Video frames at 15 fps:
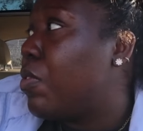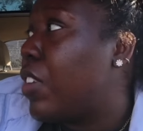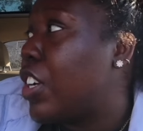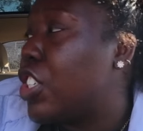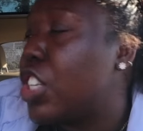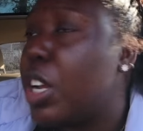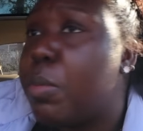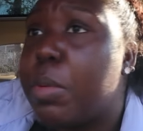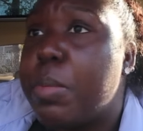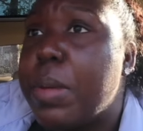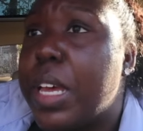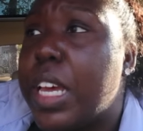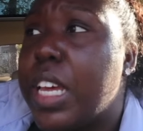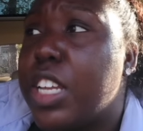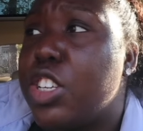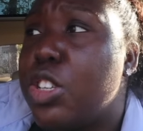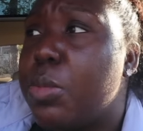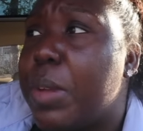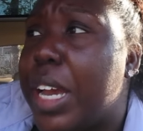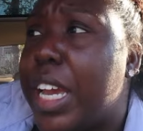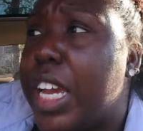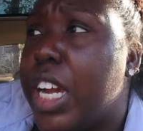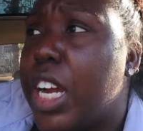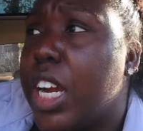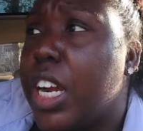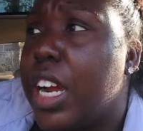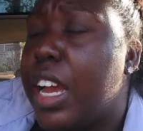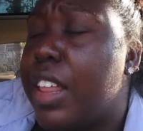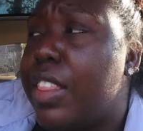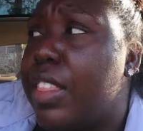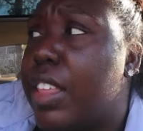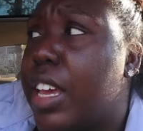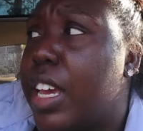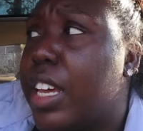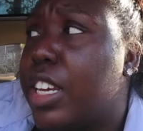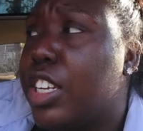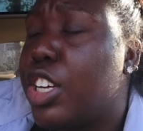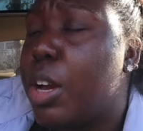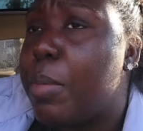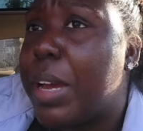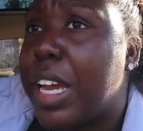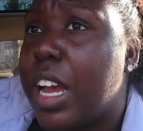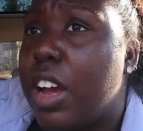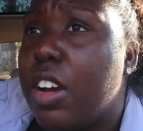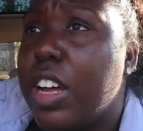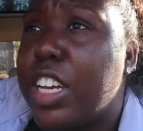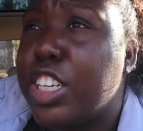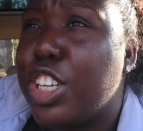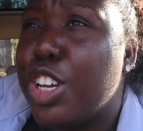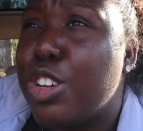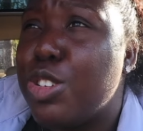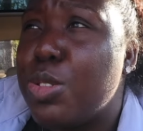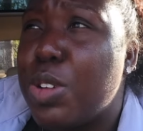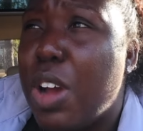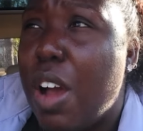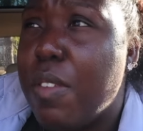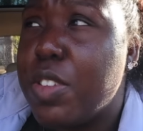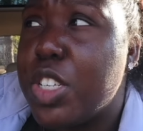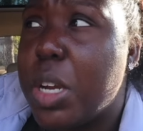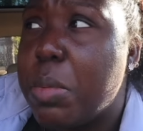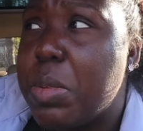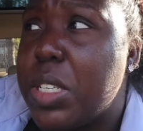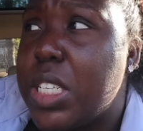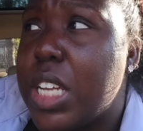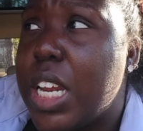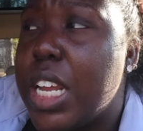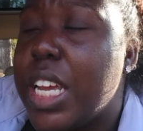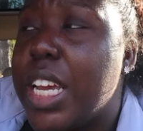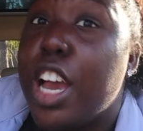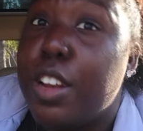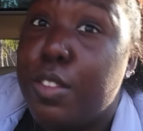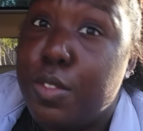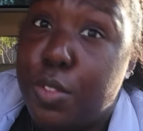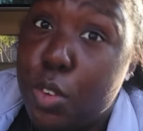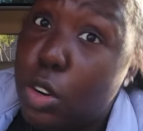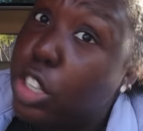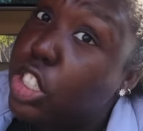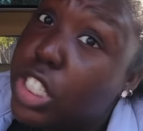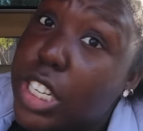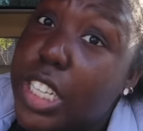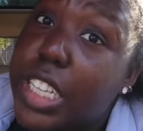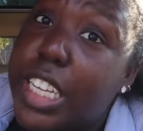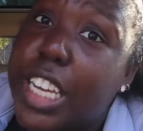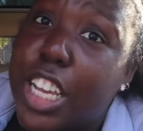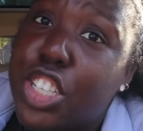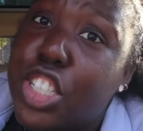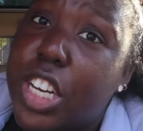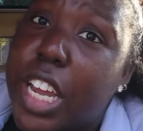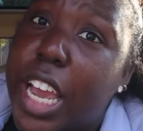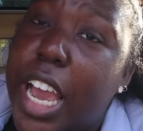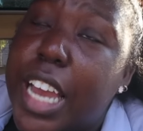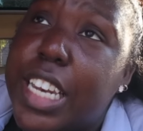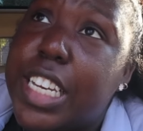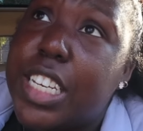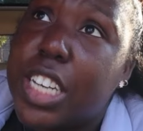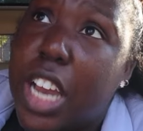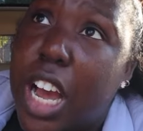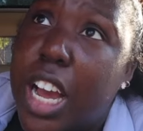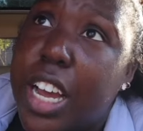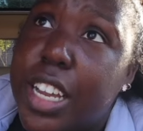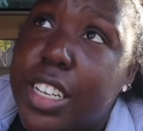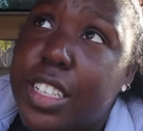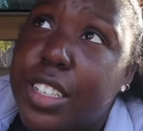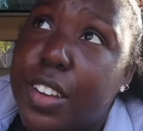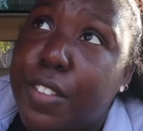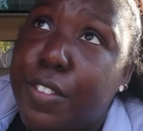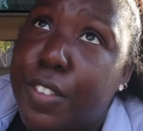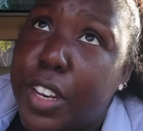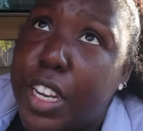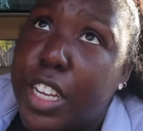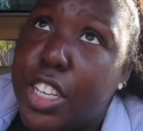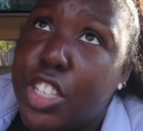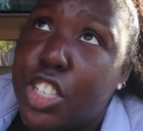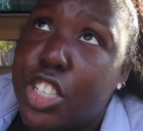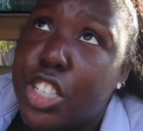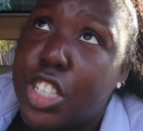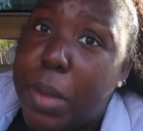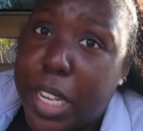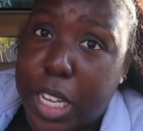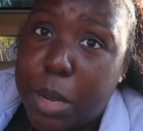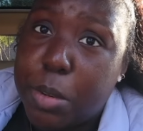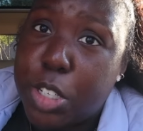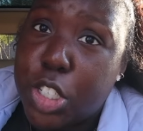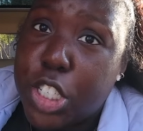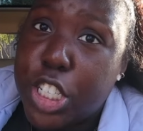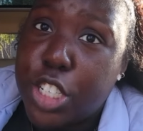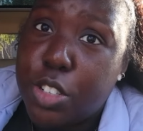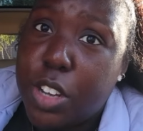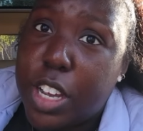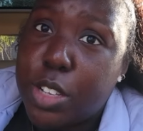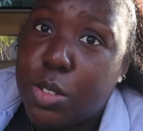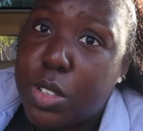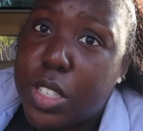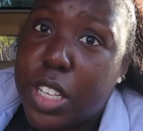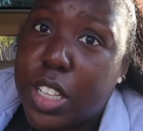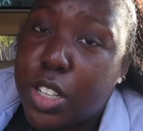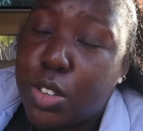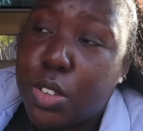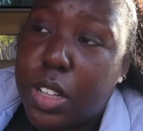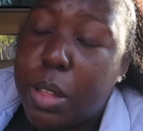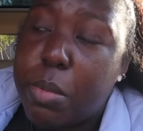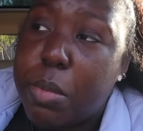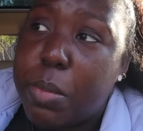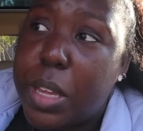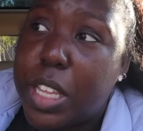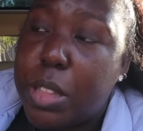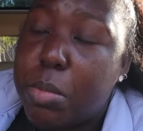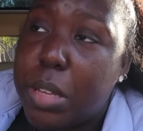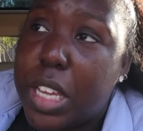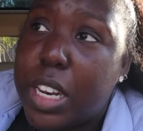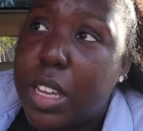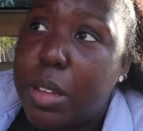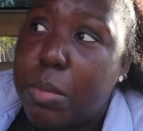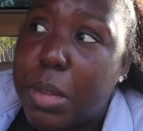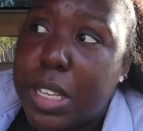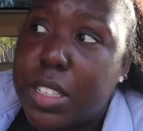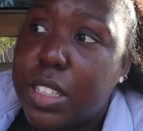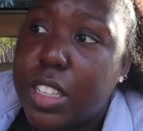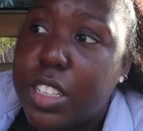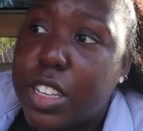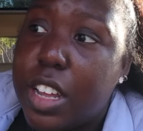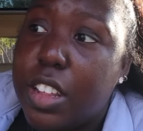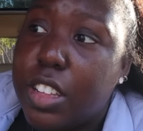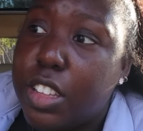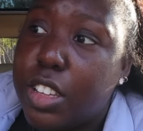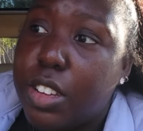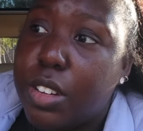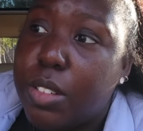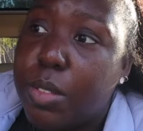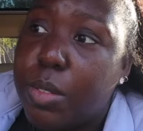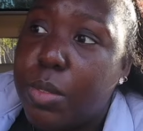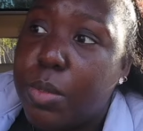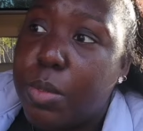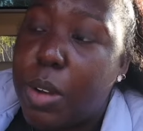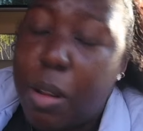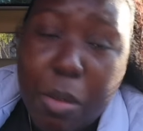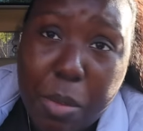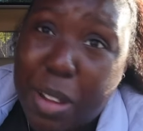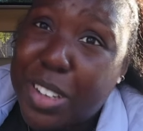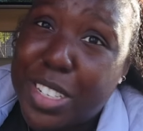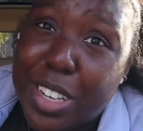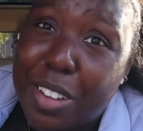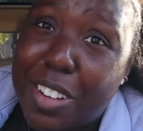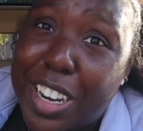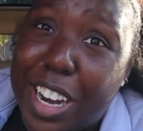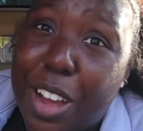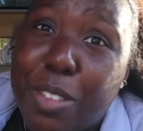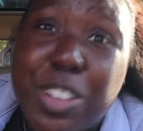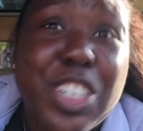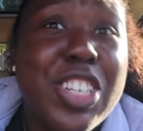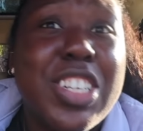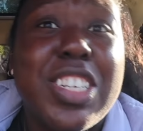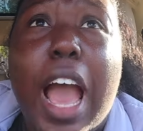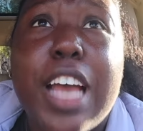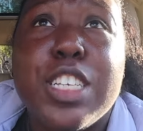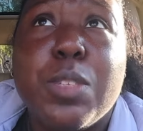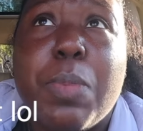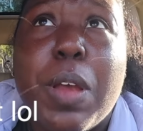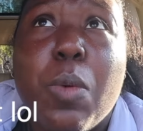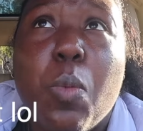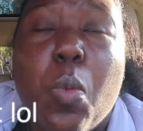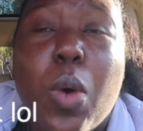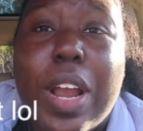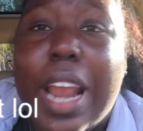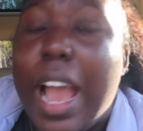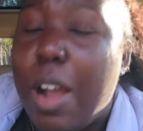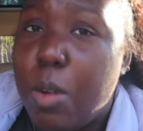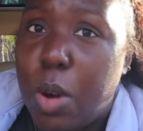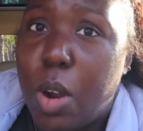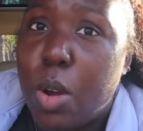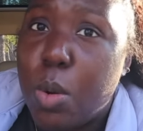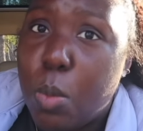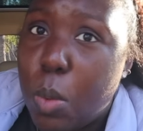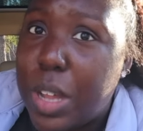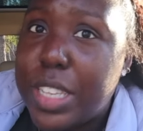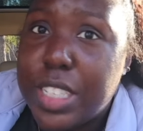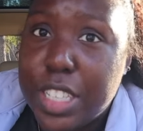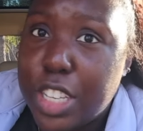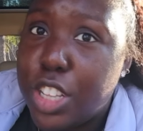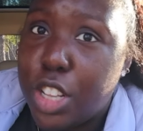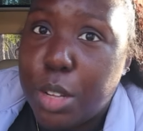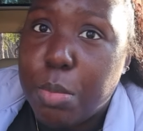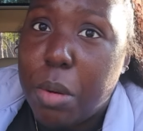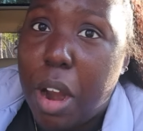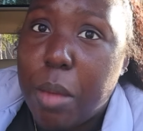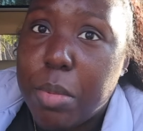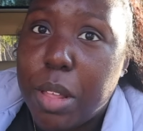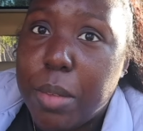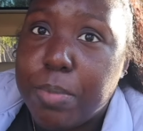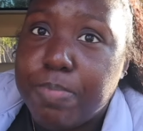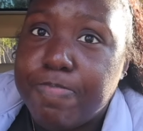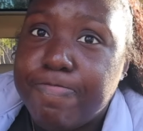freshen up a bit, do my hair, and then go back out and go to a coffee shop and study. Unfortunately, yesterday I did not finish my chemistry. You guys will see a little clip of me at the beginning basically telling you what I'm about to say right now, which is I spent 1 hour on one singular problem.